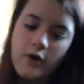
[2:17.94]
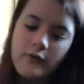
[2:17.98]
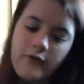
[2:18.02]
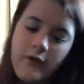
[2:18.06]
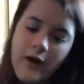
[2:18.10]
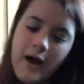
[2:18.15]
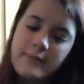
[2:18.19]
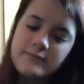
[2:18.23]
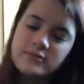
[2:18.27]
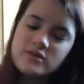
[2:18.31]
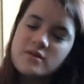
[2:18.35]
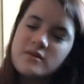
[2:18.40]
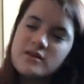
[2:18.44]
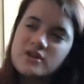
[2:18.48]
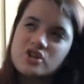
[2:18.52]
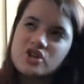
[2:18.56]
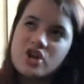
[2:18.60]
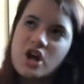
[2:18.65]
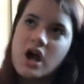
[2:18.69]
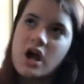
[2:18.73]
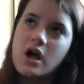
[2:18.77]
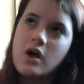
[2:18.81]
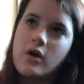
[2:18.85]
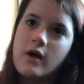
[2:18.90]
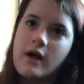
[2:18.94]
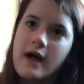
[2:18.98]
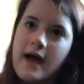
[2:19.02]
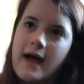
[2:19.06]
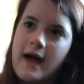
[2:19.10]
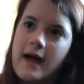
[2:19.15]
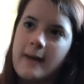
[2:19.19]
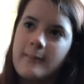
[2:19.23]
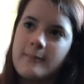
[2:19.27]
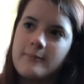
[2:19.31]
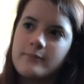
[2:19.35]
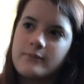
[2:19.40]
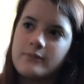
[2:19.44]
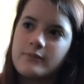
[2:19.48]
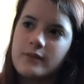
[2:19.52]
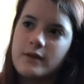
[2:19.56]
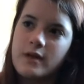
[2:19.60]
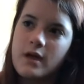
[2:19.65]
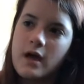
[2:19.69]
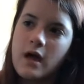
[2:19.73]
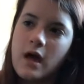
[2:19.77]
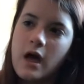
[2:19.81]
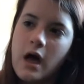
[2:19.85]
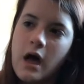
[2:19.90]
I'm doing childcare,
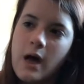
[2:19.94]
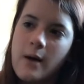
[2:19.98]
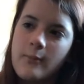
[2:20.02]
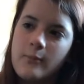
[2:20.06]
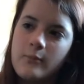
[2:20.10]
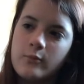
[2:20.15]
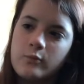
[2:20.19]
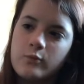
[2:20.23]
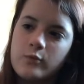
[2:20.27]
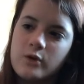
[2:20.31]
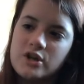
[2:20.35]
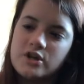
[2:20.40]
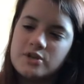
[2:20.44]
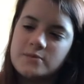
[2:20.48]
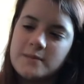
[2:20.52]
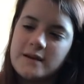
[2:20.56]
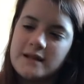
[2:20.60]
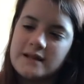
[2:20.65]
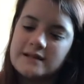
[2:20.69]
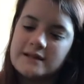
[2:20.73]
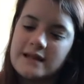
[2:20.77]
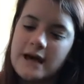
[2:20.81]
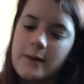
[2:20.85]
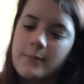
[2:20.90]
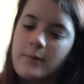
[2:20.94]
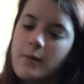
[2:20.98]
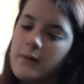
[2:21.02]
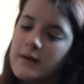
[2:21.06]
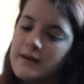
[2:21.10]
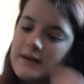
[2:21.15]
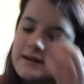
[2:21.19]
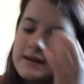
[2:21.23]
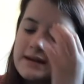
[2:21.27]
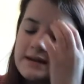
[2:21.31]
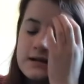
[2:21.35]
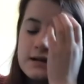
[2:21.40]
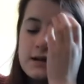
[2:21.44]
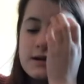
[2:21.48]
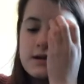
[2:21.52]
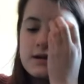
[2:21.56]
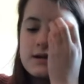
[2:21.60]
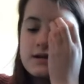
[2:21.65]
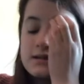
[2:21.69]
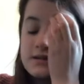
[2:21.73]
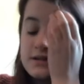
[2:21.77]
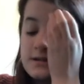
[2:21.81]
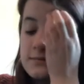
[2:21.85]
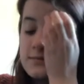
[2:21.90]
which means that I probably need
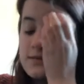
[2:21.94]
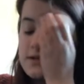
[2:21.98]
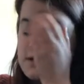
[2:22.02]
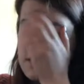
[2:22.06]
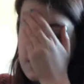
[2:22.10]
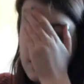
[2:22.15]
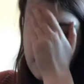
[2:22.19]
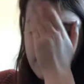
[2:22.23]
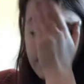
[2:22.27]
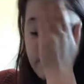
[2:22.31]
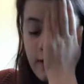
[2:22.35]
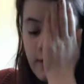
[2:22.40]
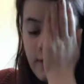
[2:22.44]
some stuff.